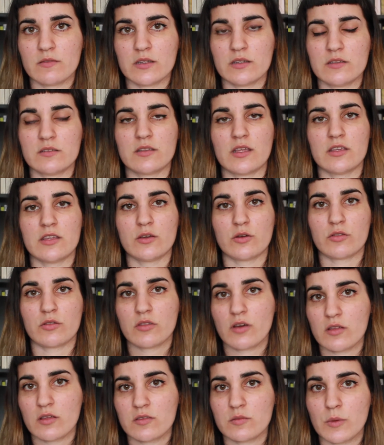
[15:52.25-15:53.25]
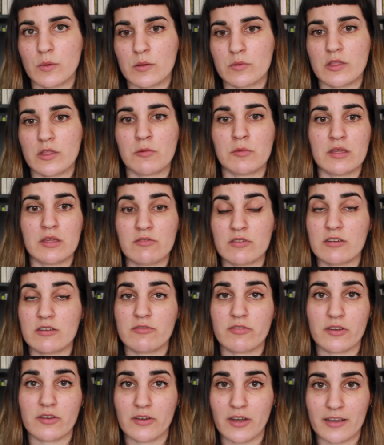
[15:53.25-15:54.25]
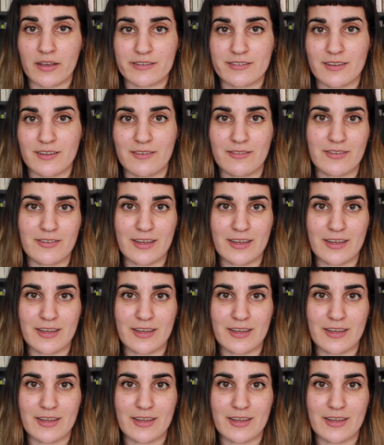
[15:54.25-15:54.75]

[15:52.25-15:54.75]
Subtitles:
these and your thoughts about them, even if they're negative.